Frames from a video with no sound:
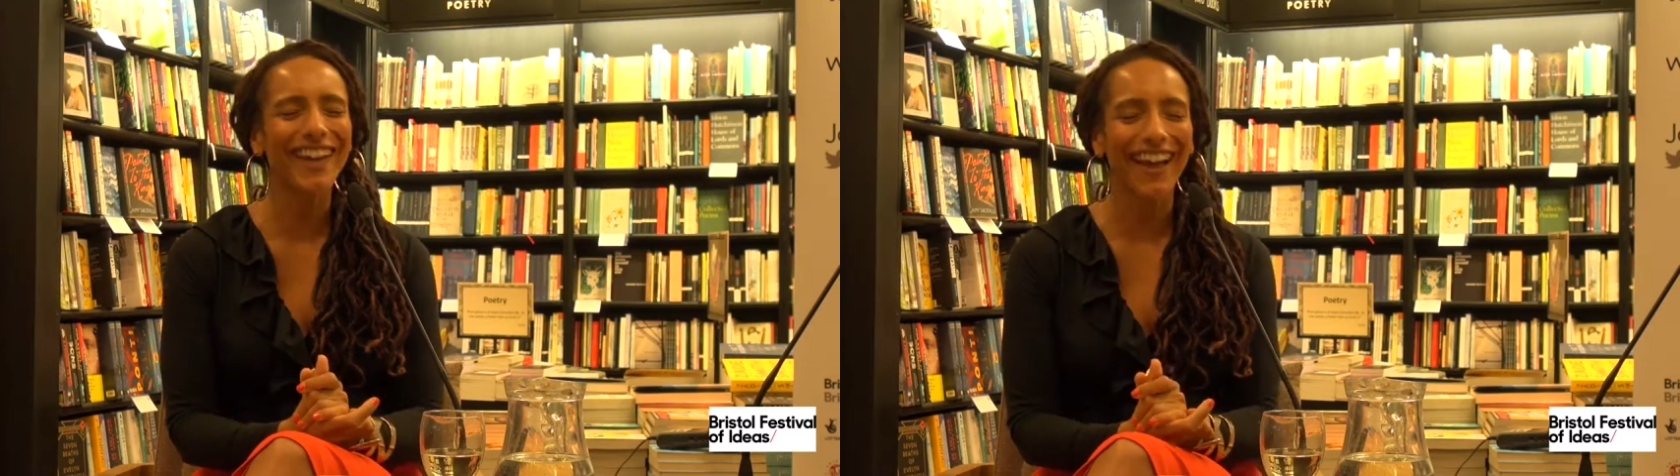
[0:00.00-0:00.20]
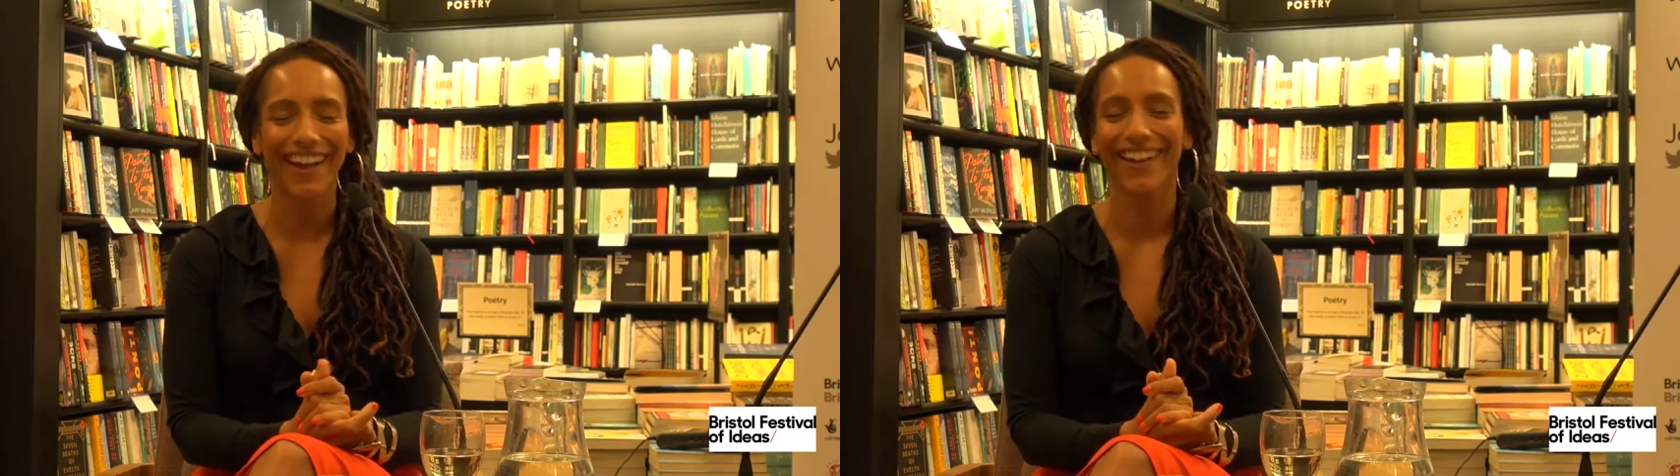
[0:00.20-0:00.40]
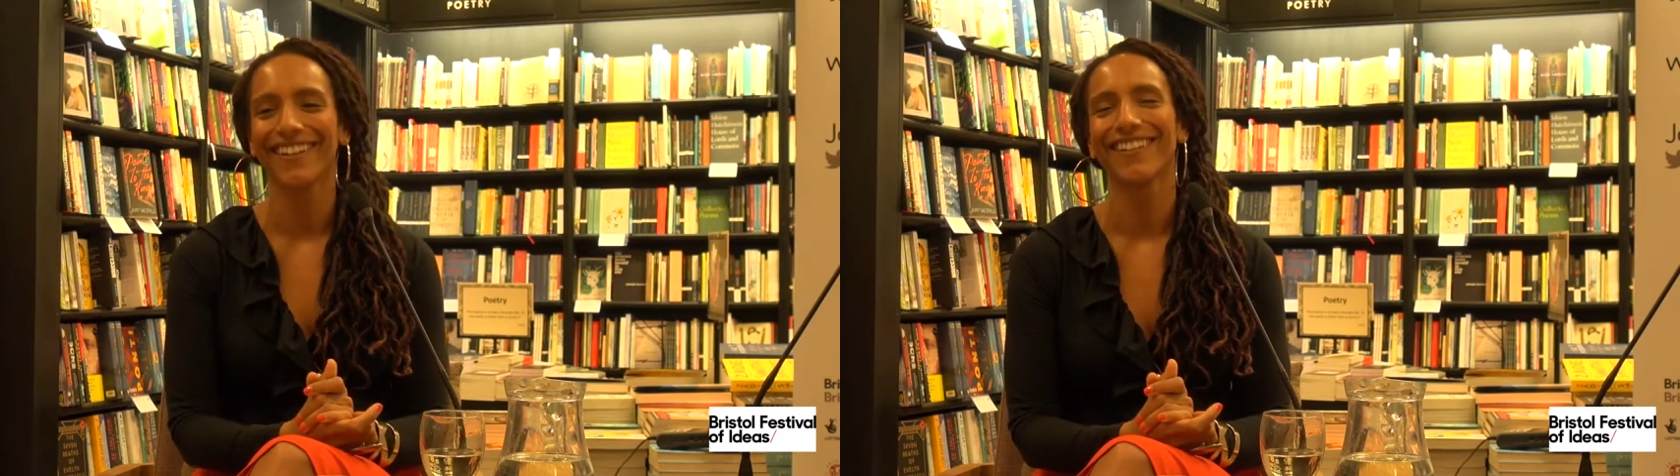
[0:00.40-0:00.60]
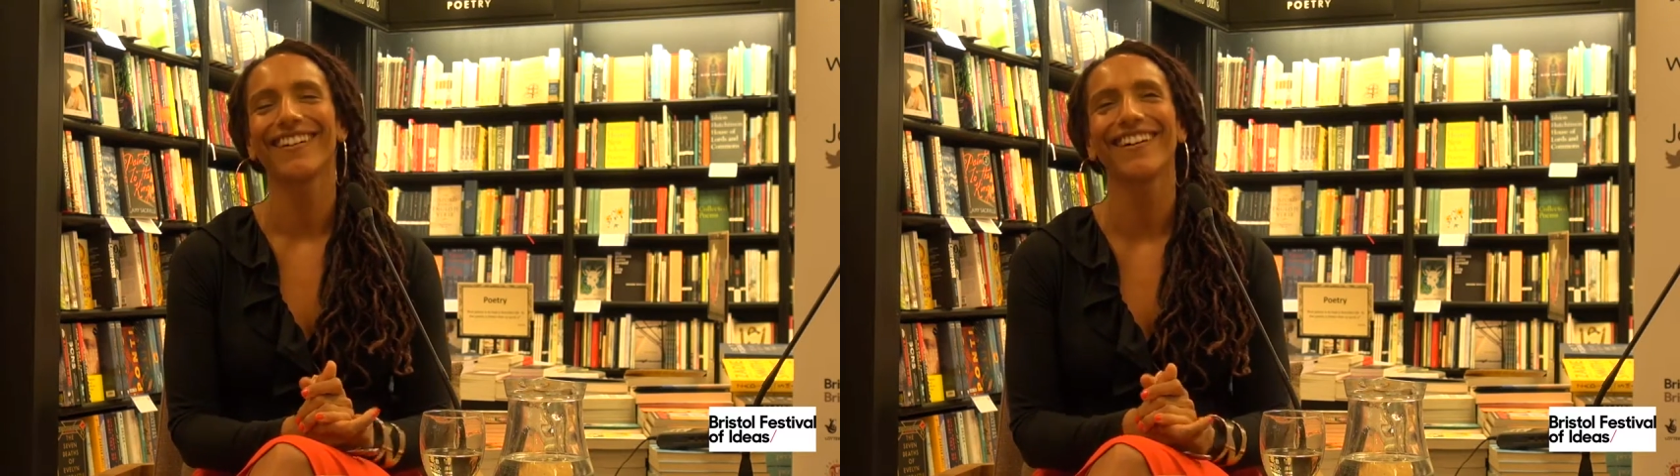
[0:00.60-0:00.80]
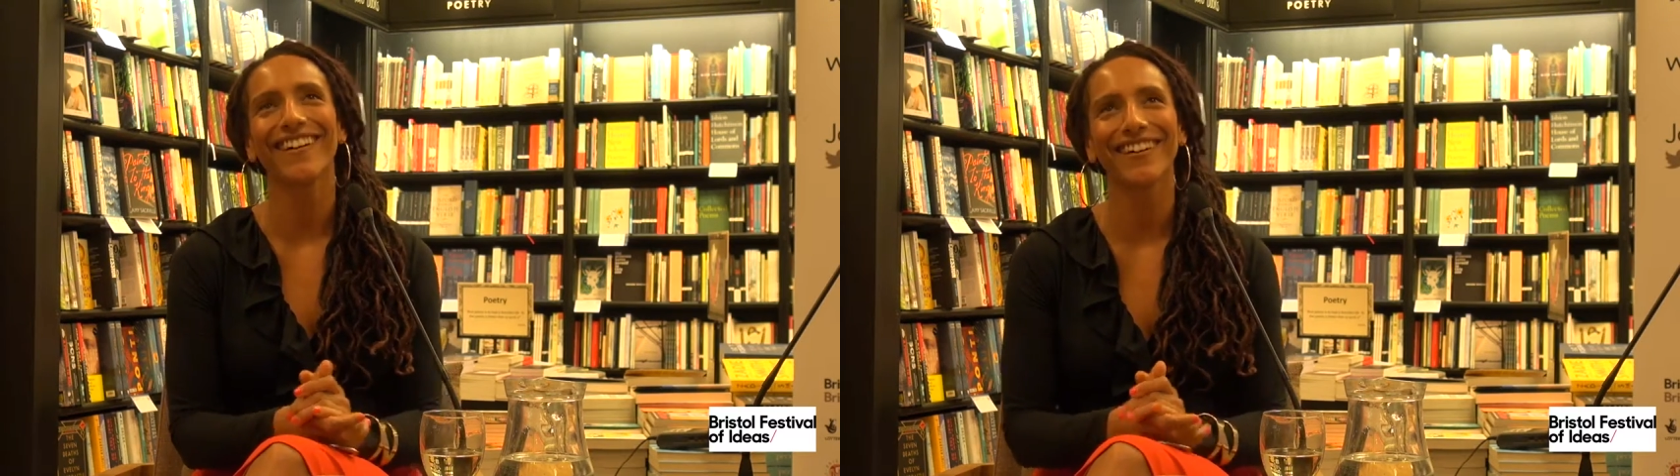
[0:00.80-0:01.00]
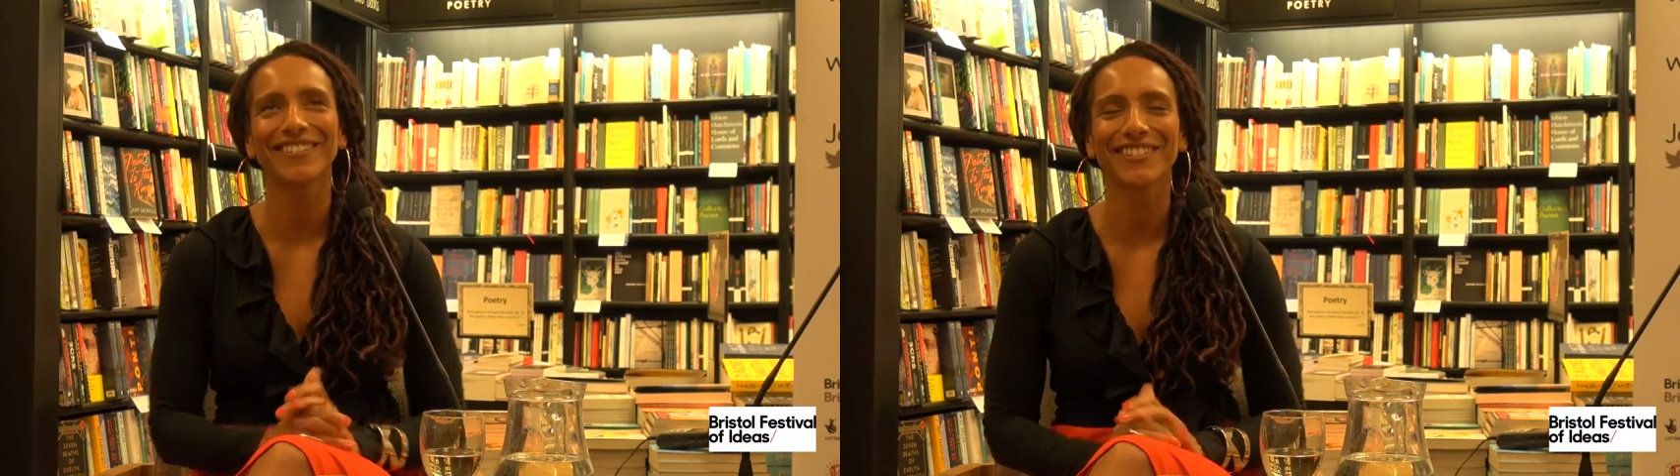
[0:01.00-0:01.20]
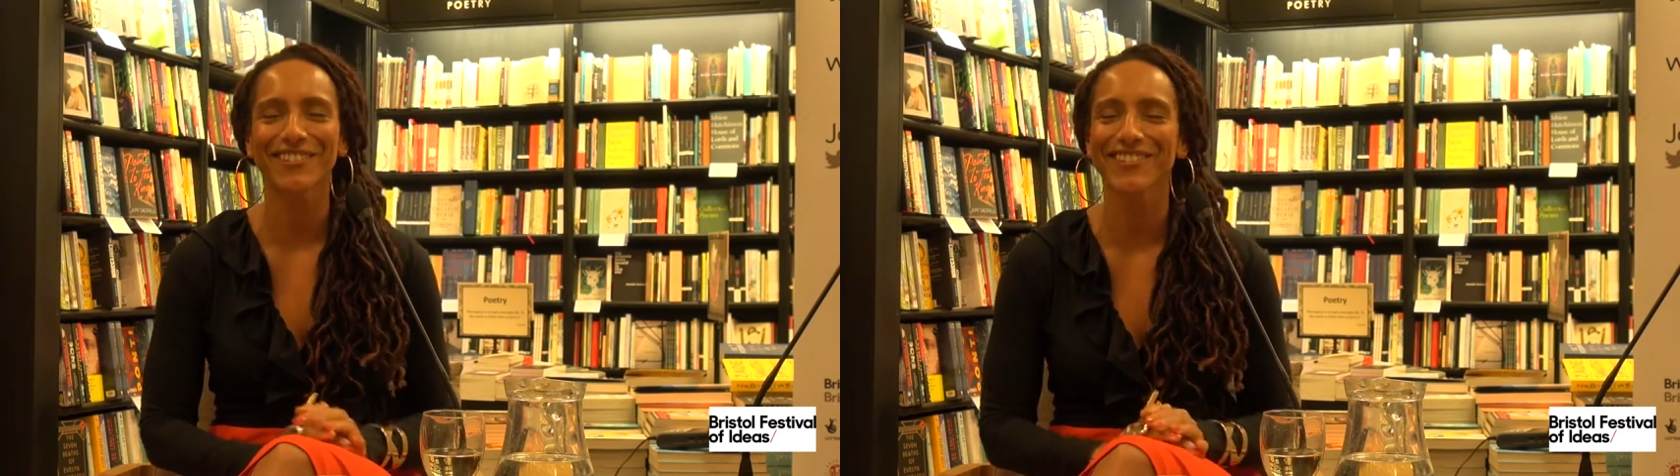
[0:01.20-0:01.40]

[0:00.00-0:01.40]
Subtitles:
Oh, it was